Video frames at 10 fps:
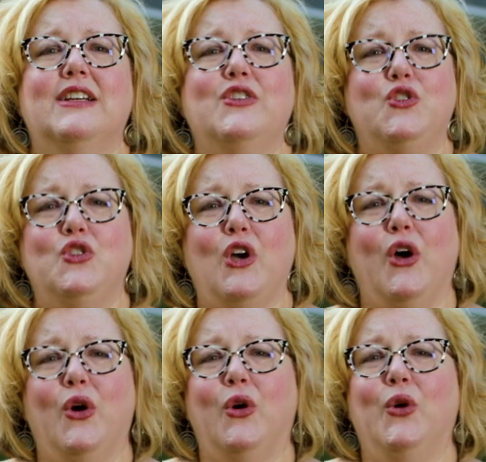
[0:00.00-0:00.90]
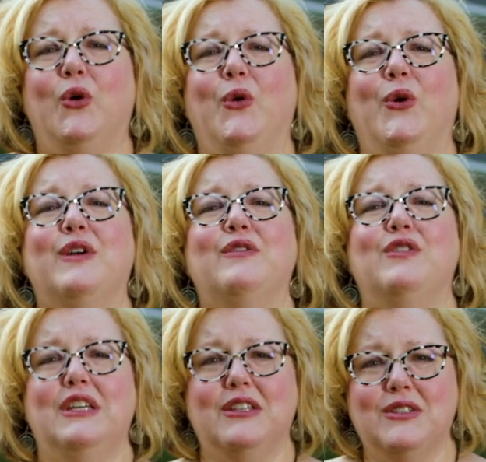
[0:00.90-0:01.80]
So
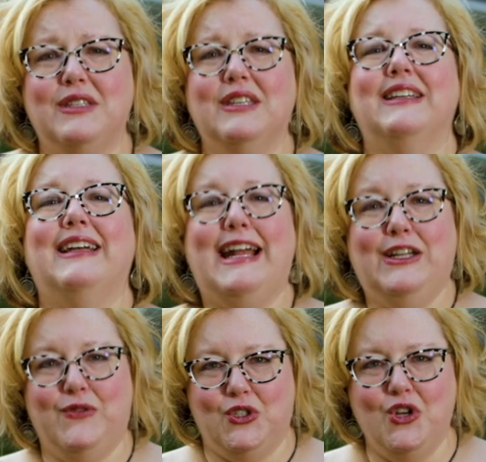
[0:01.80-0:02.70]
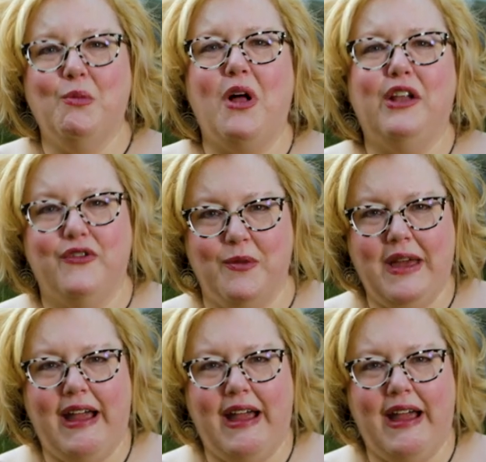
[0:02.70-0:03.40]
things kind of snowballed from